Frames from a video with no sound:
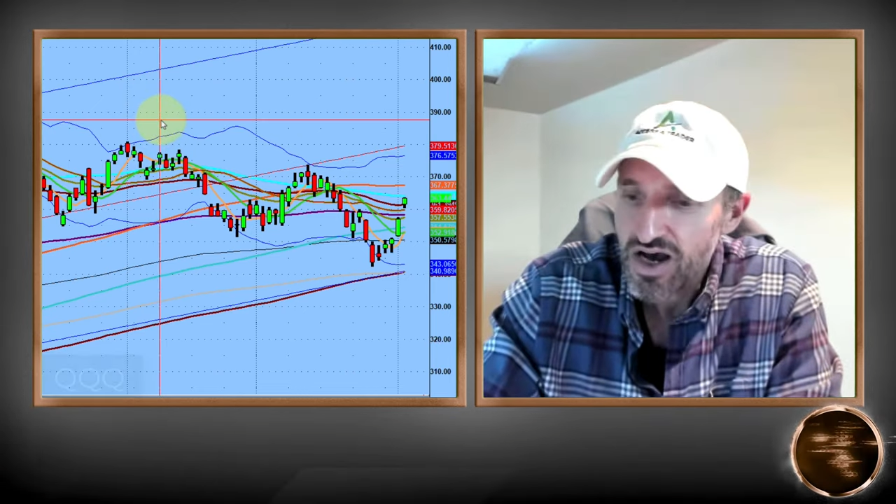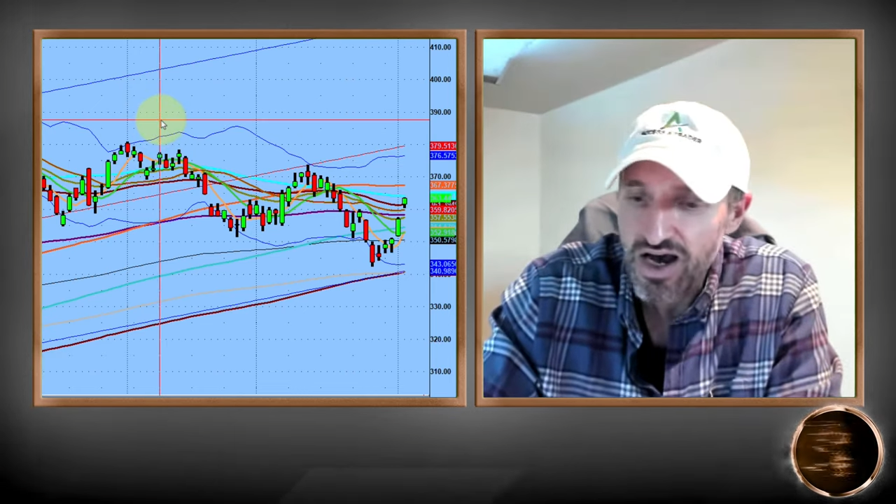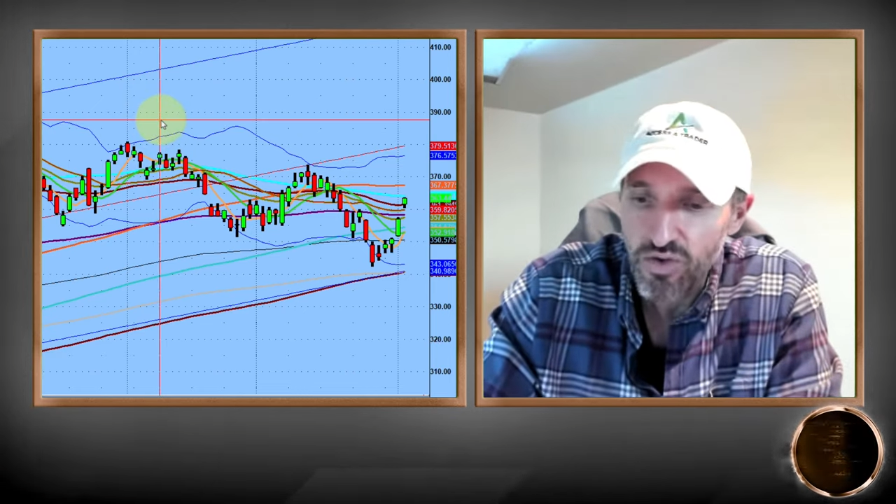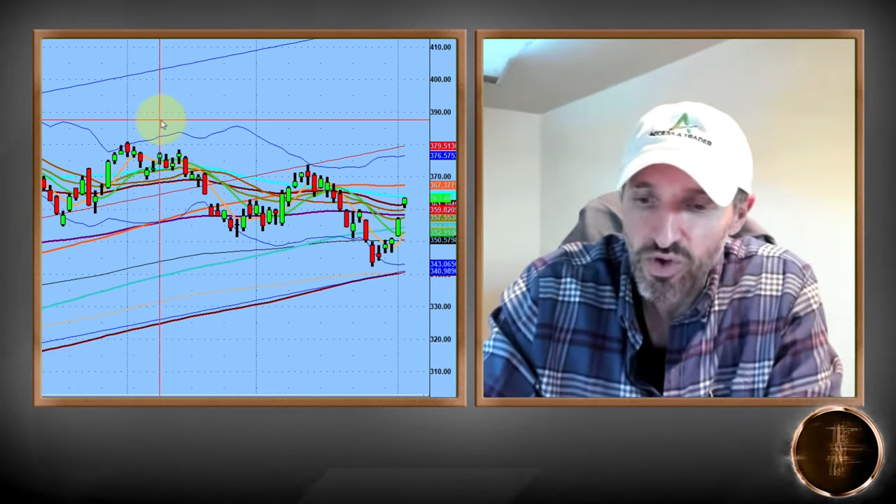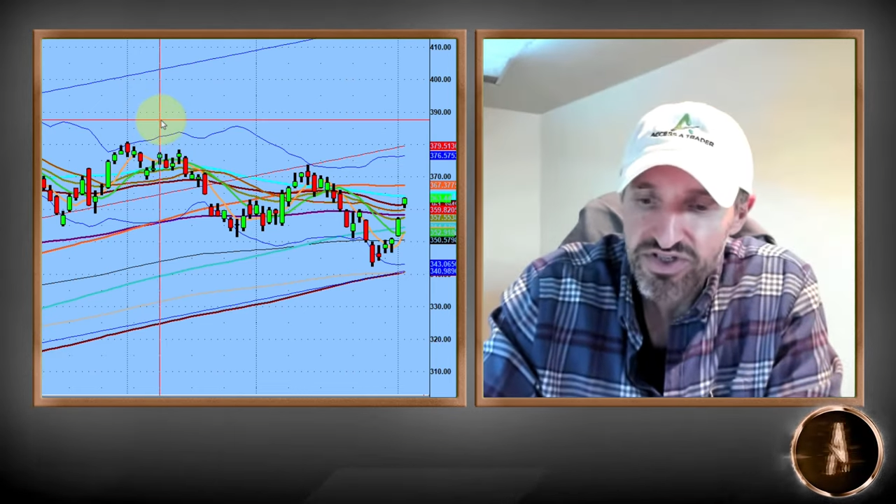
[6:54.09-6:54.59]

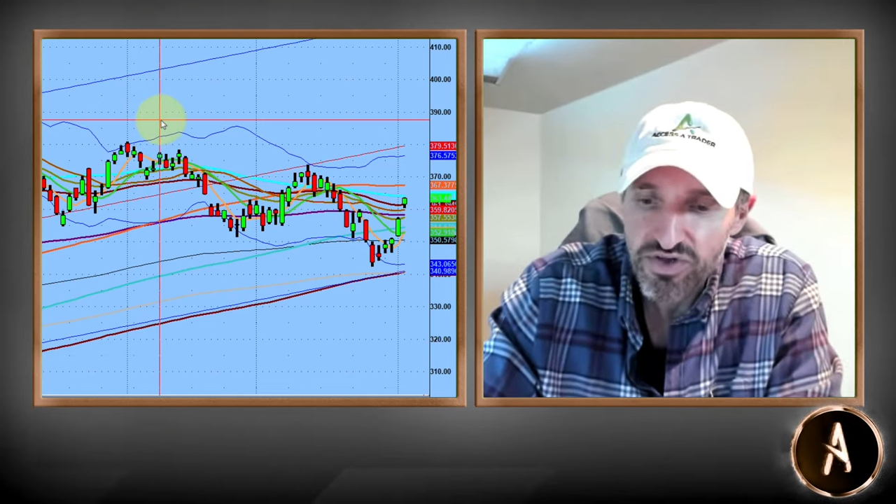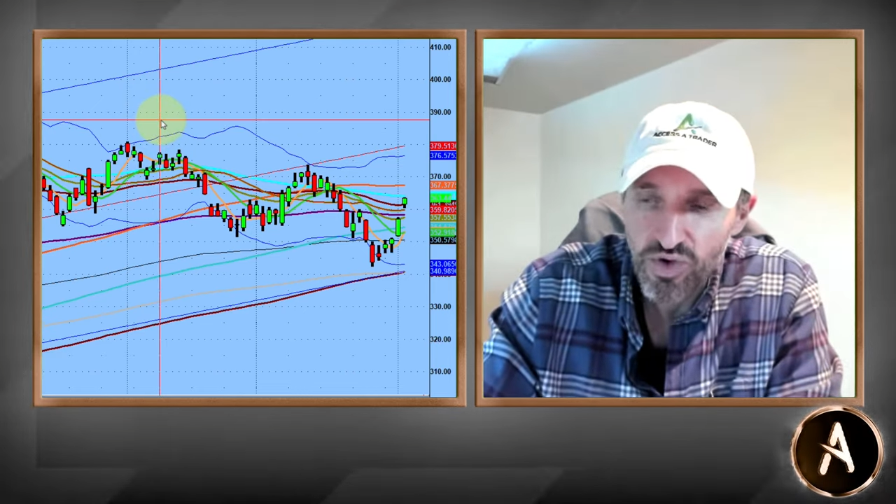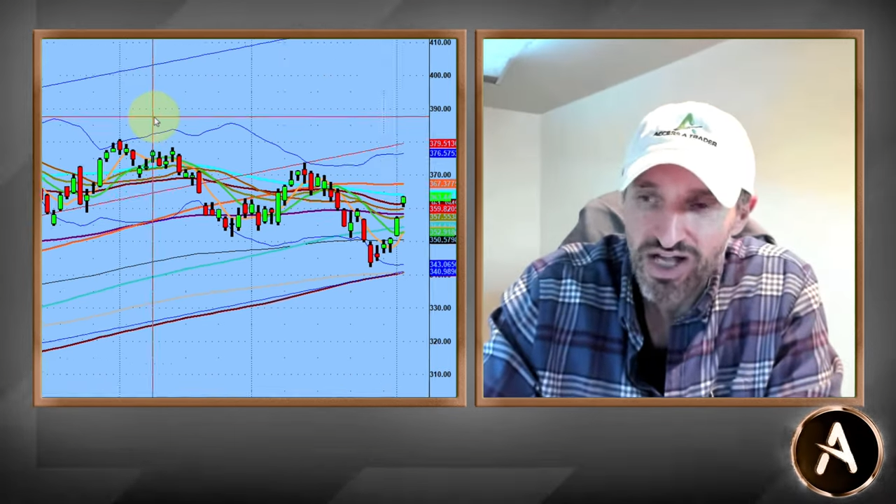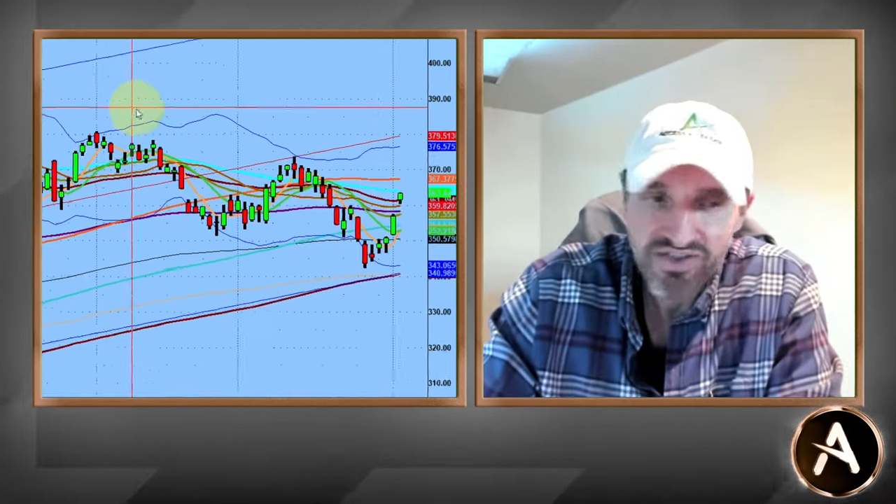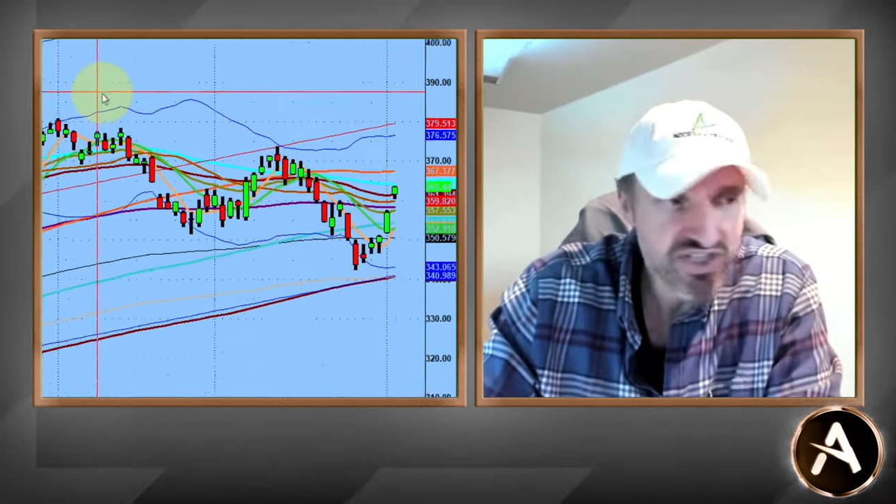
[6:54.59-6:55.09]
Uh, once in a
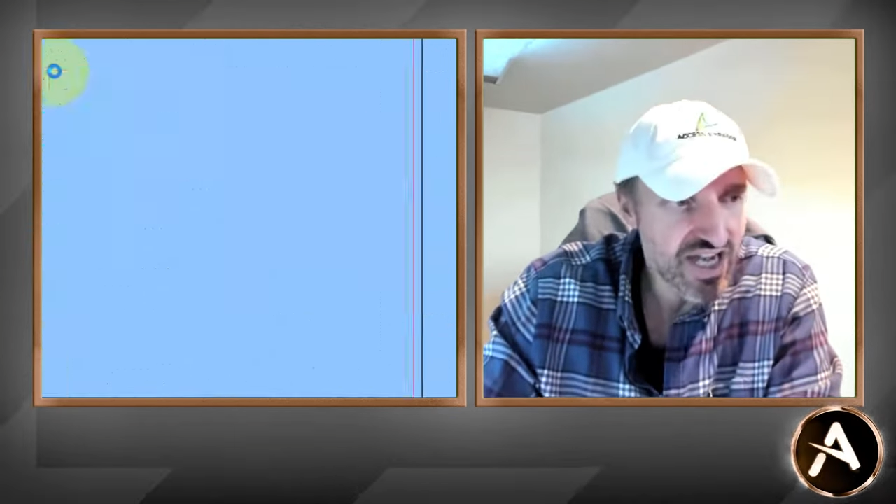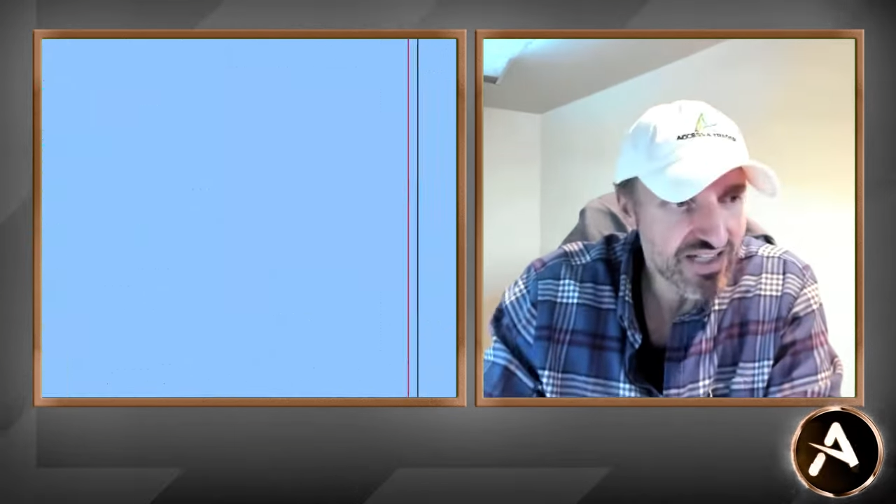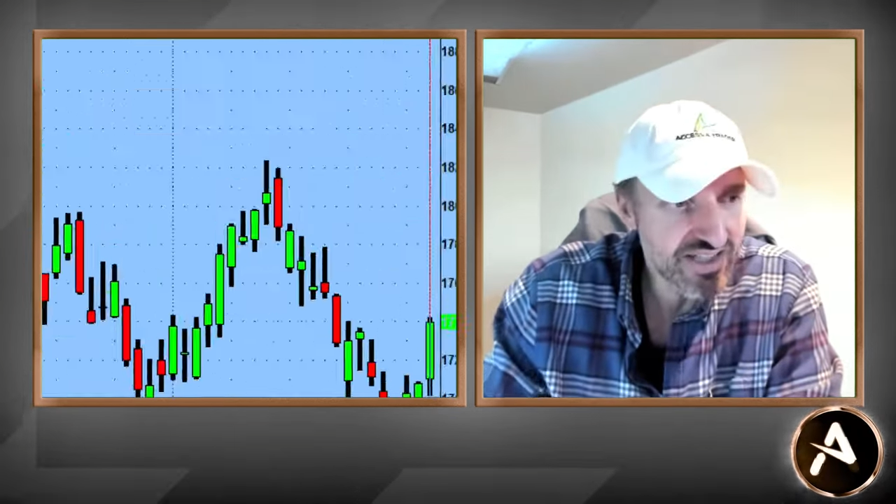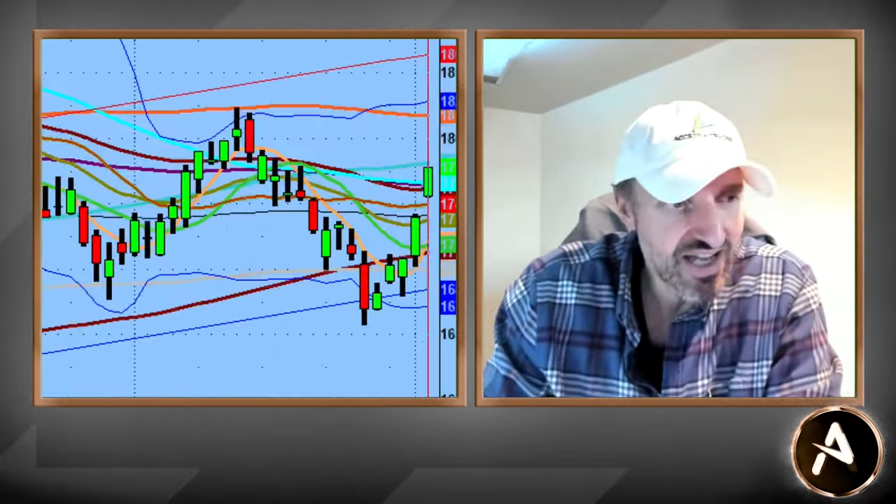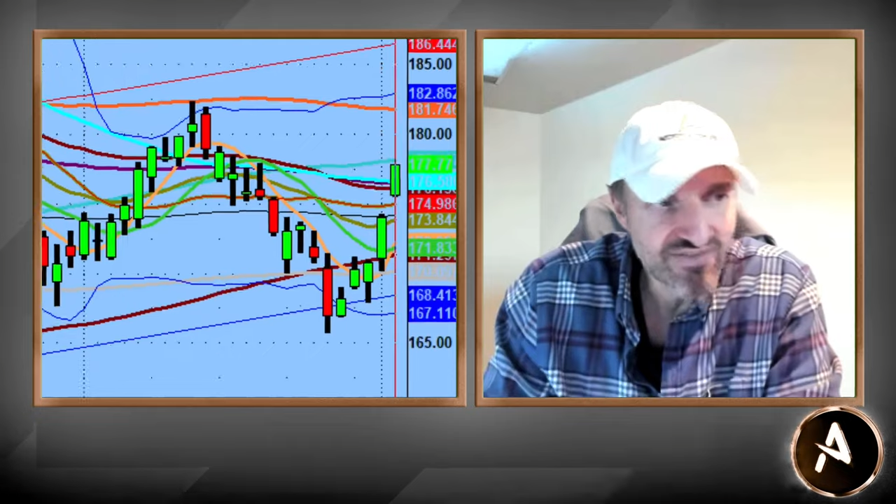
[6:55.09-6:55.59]
while, the stock did